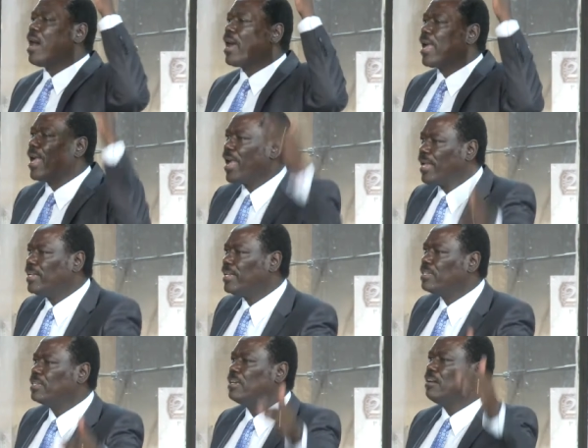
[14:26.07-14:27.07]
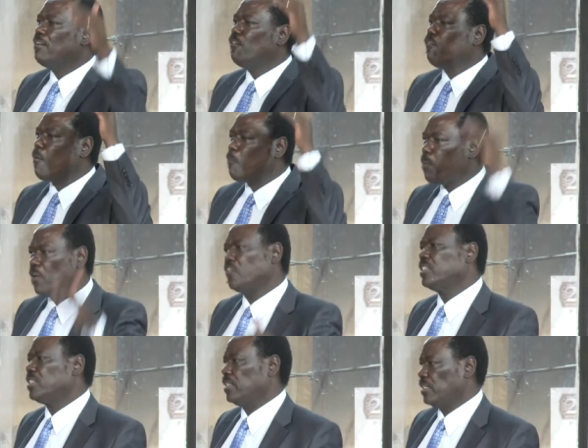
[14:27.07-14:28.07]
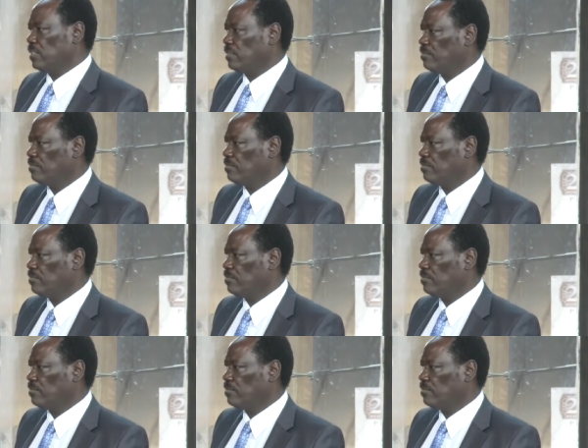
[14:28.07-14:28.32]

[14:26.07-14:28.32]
are headed for poverty.